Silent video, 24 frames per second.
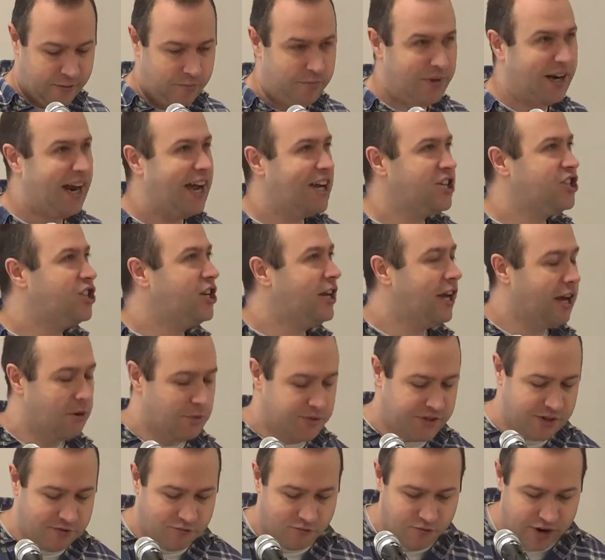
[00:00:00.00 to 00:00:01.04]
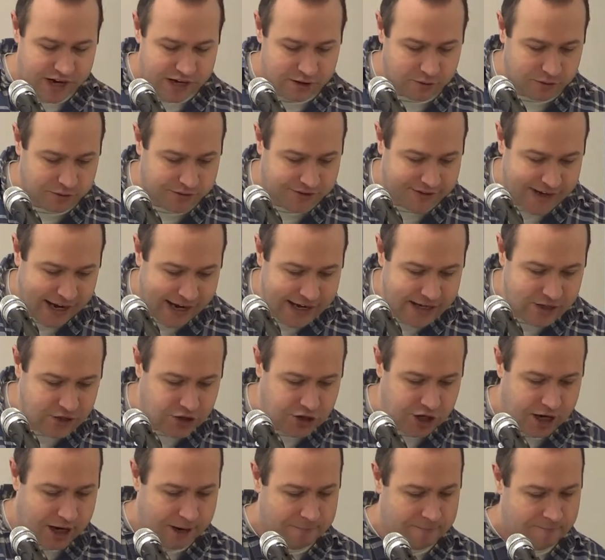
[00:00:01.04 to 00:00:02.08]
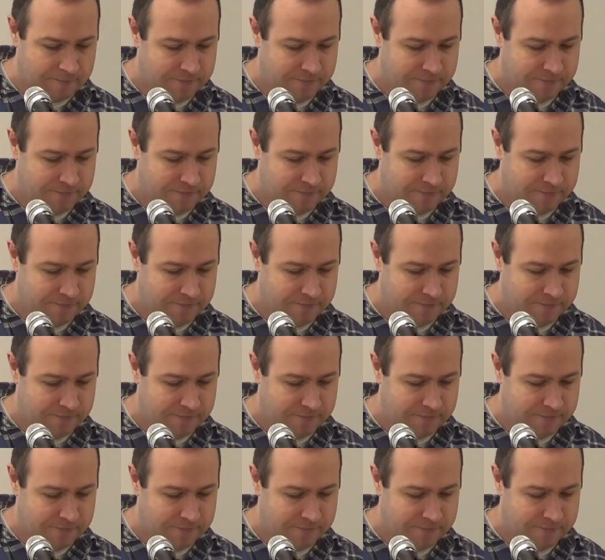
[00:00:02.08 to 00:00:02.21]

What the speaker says: But actually I was in real danger.